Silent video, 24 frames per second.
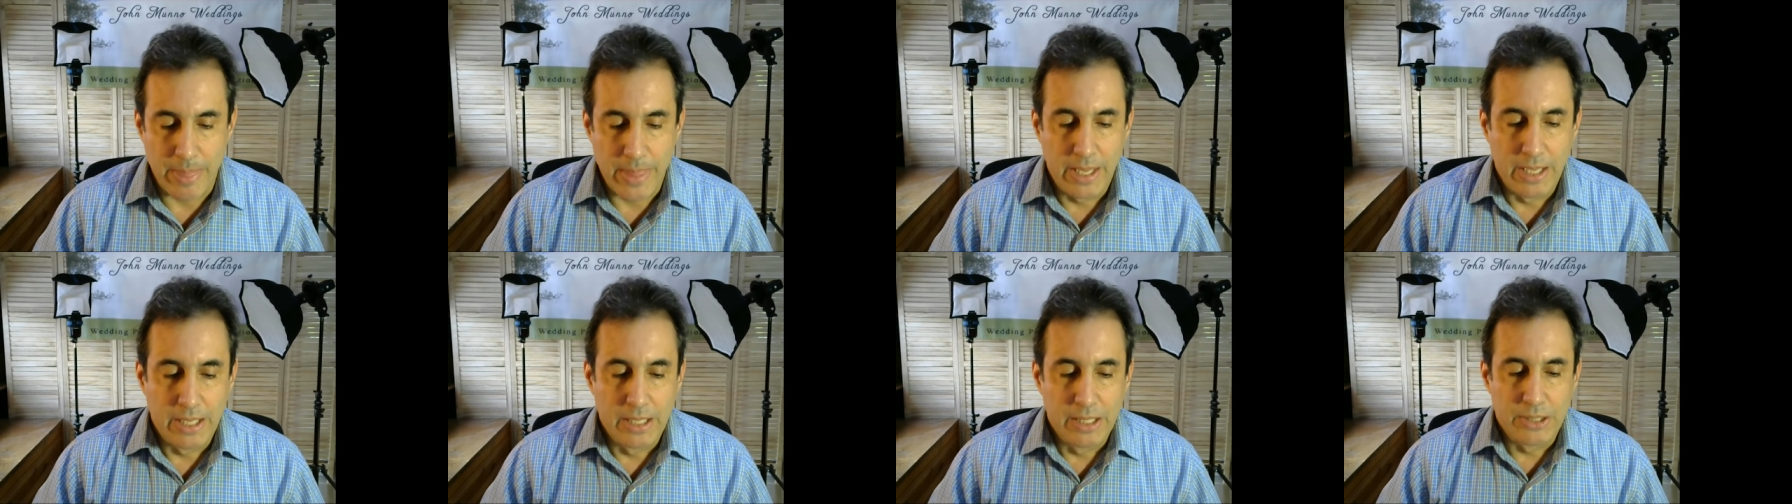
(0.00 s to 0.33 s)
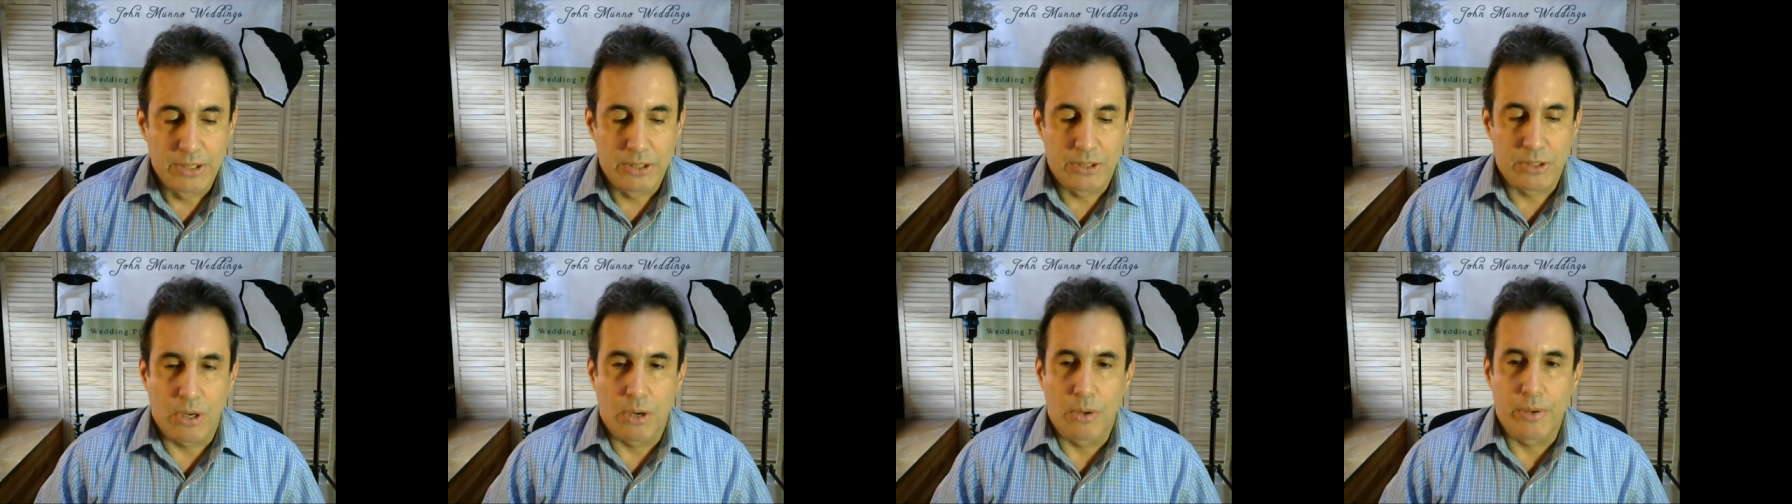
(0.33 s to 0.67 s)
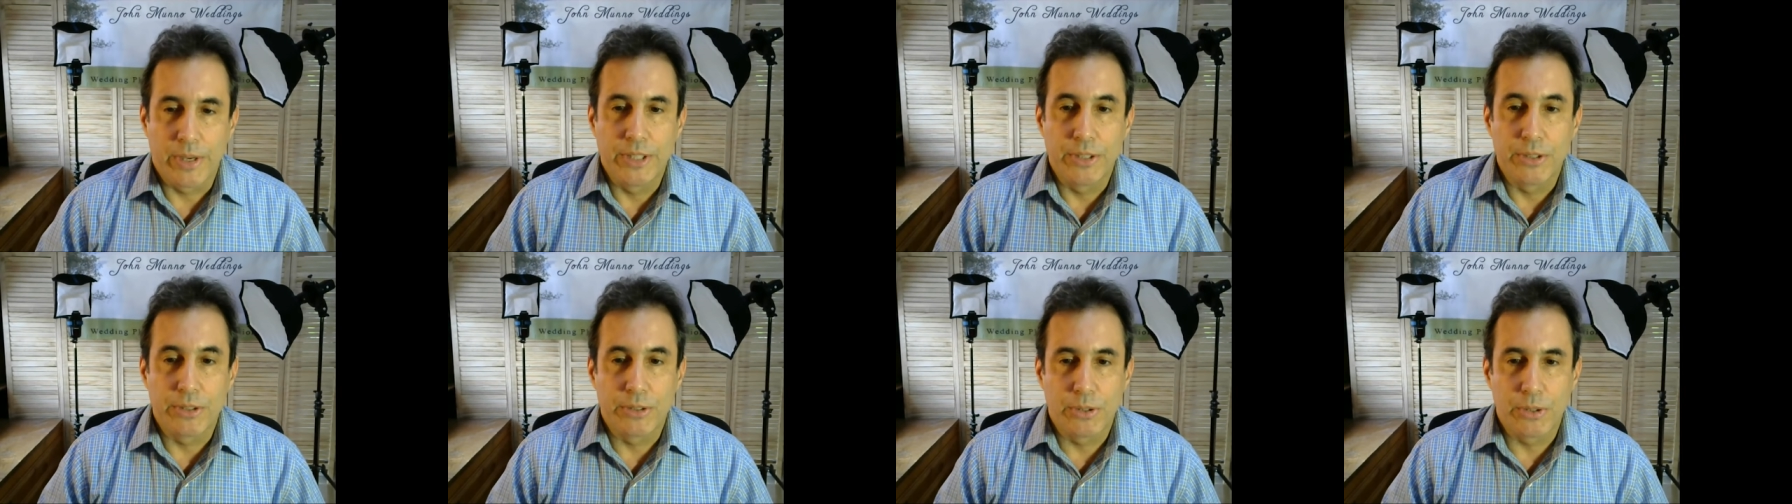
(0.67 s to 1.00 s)
So
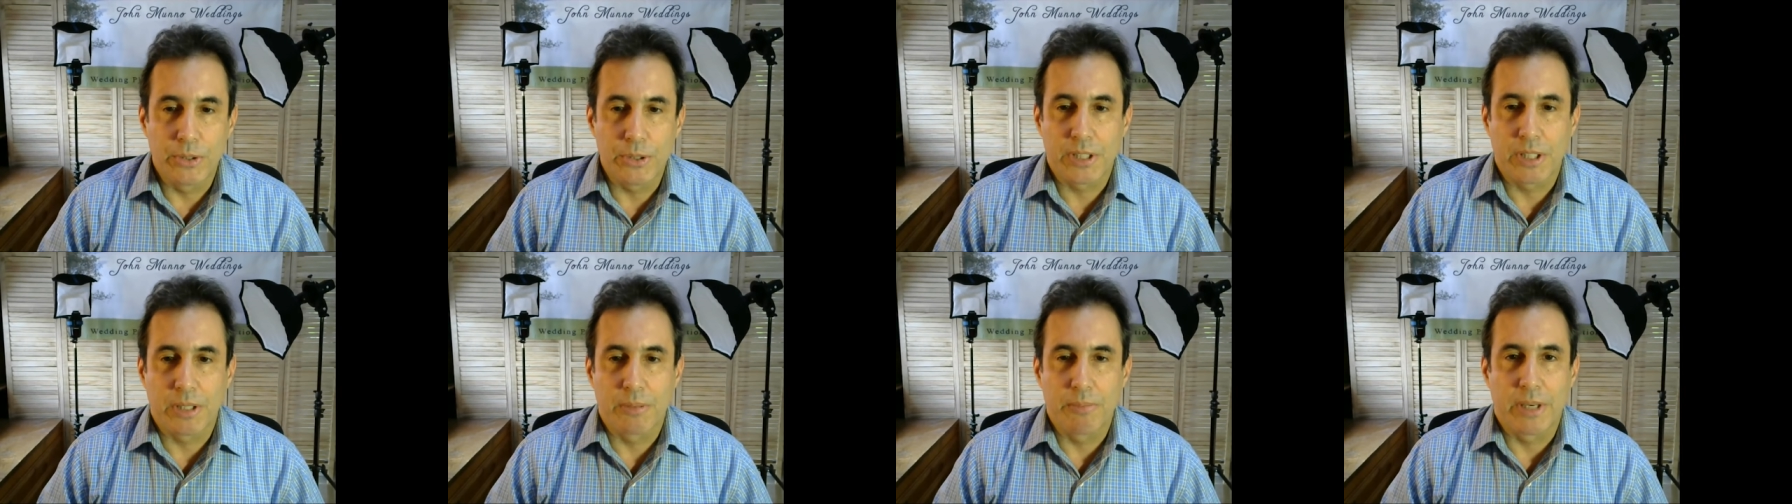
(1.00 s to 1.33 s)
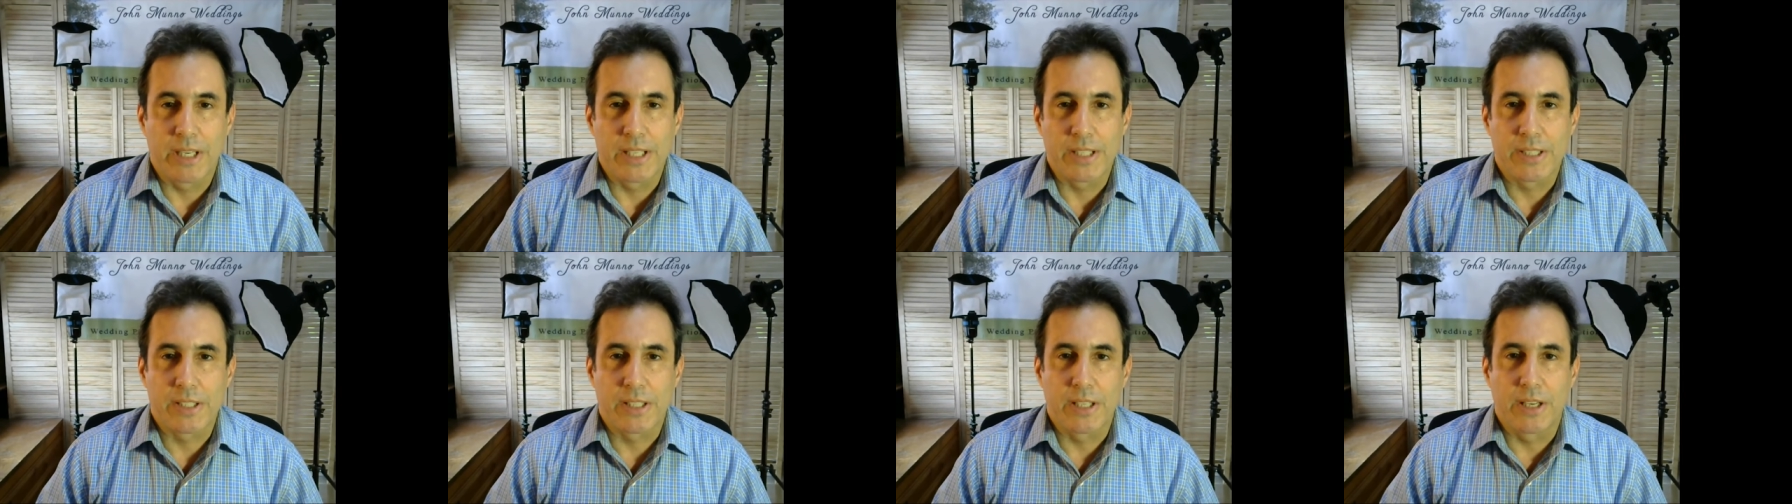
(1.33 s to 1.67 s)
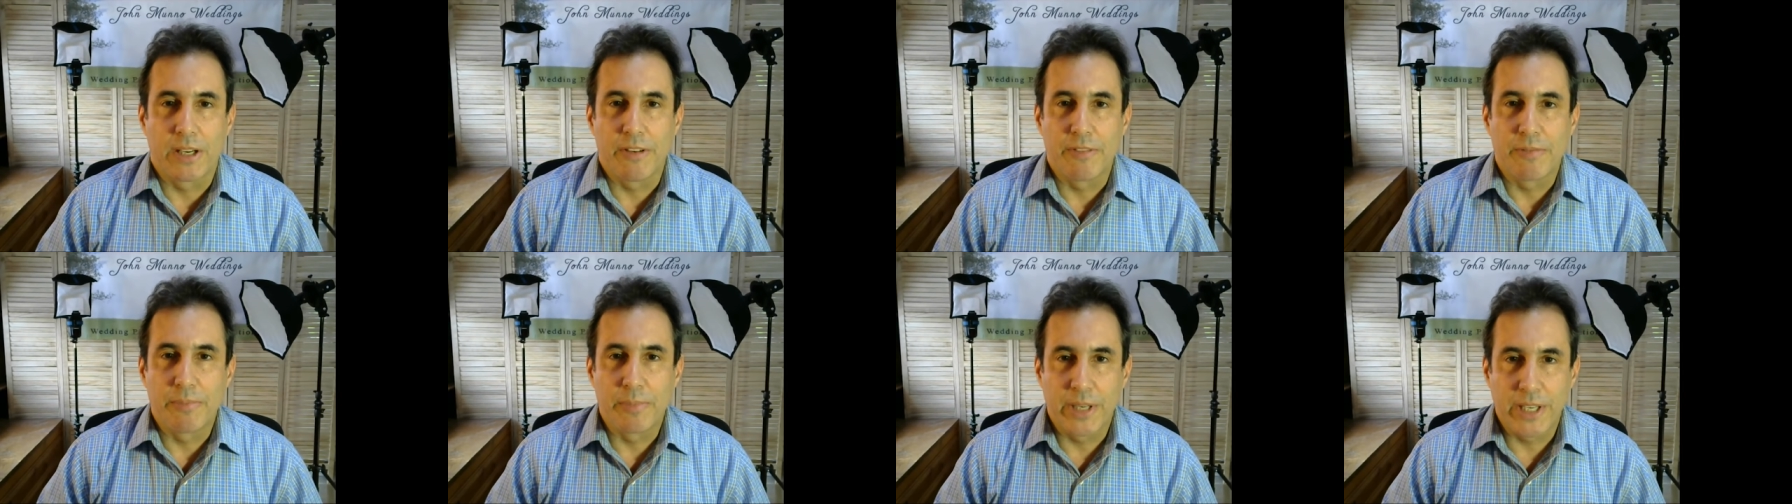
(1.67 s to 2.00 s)
introducing
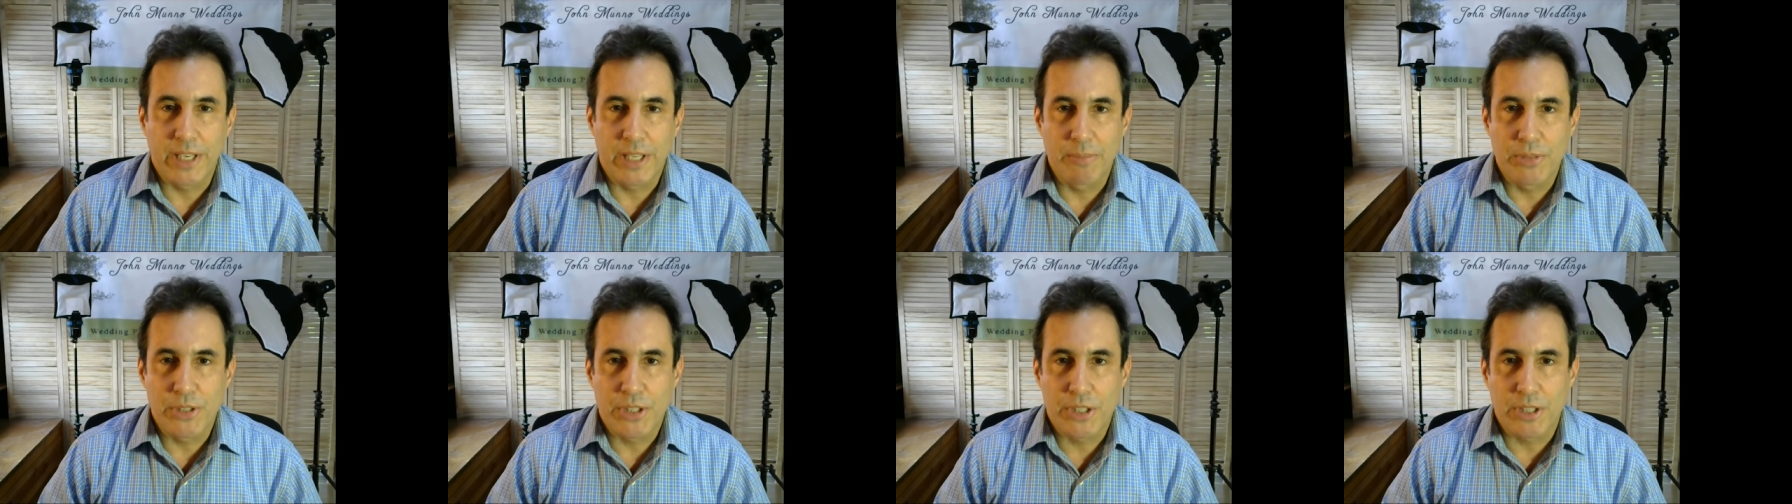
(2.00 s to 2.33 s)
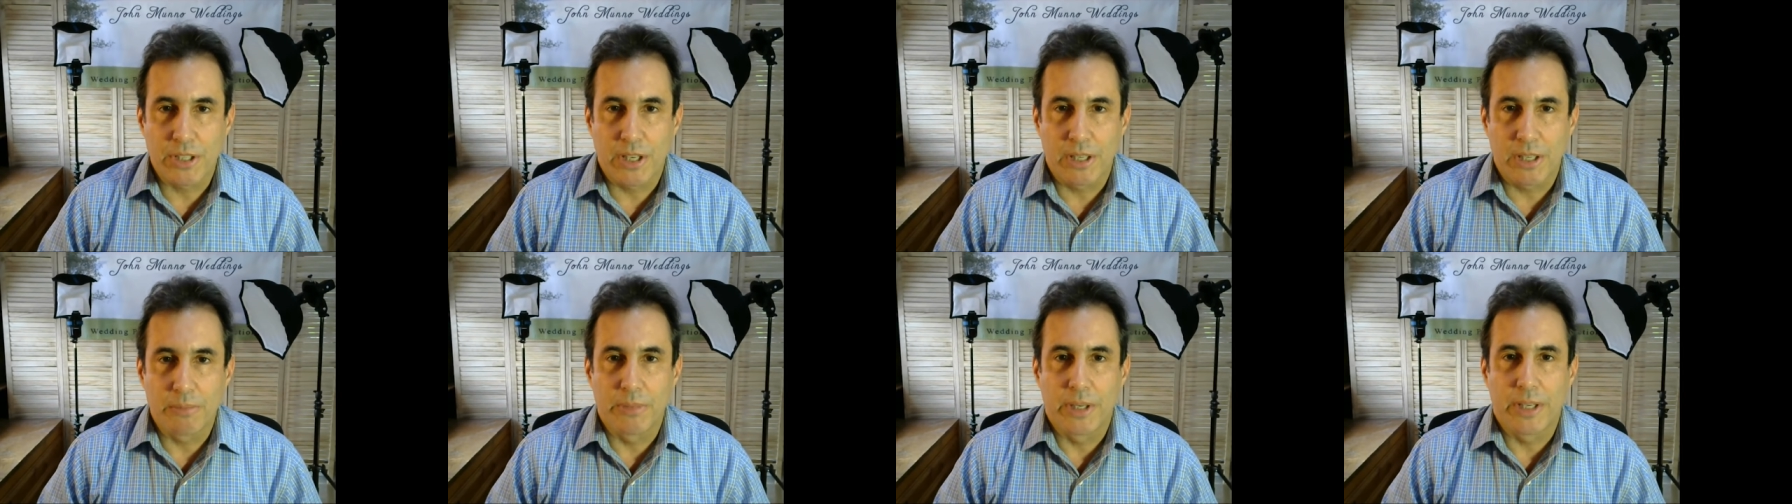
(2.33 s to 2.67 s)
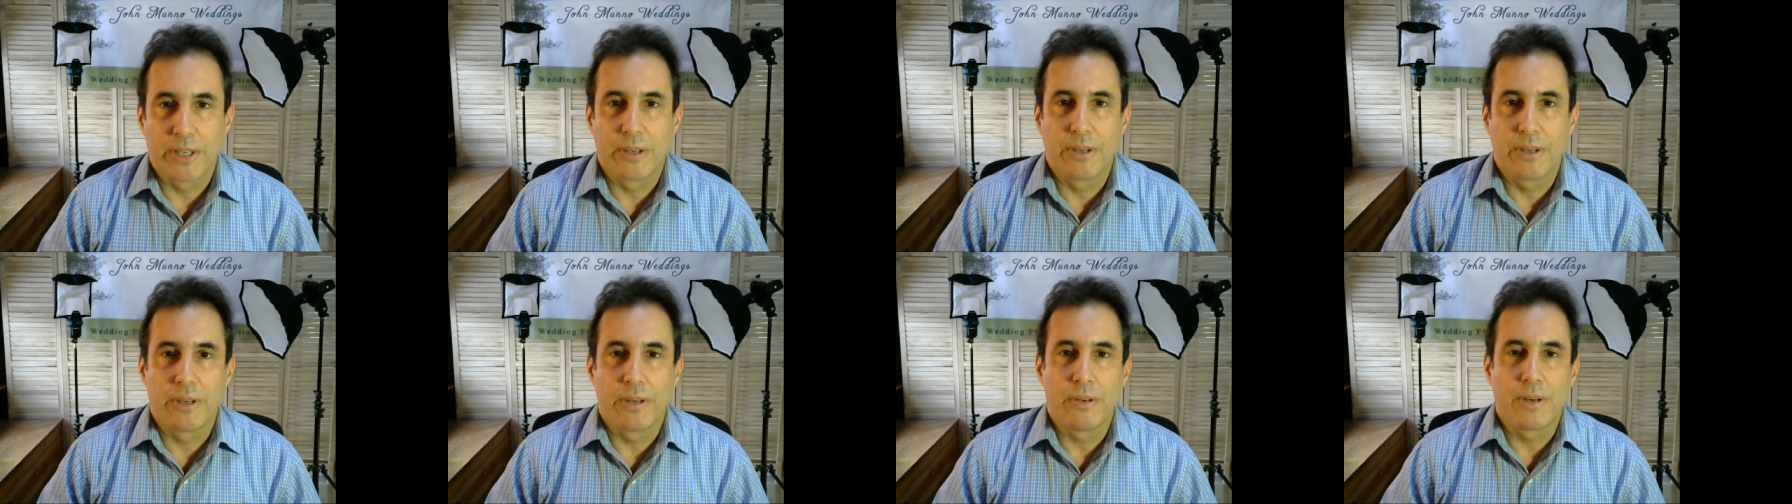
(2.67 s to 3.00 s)
myself, my name is John
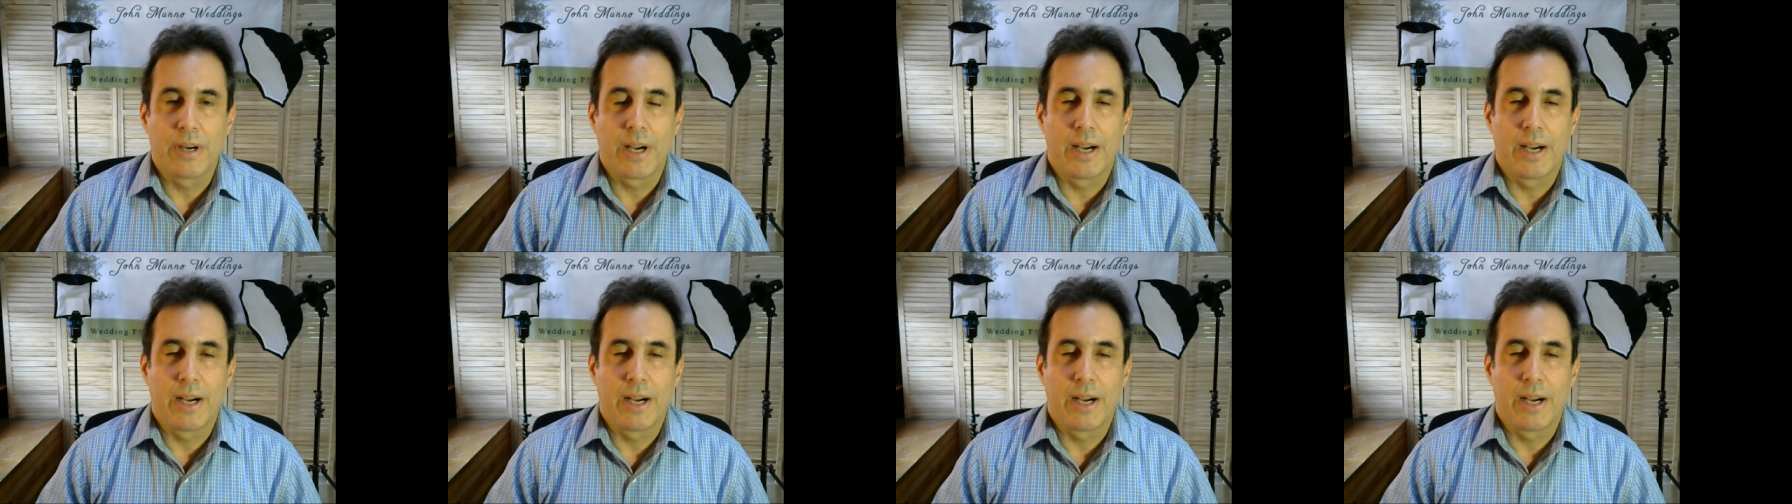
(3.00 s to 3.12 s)
Munno.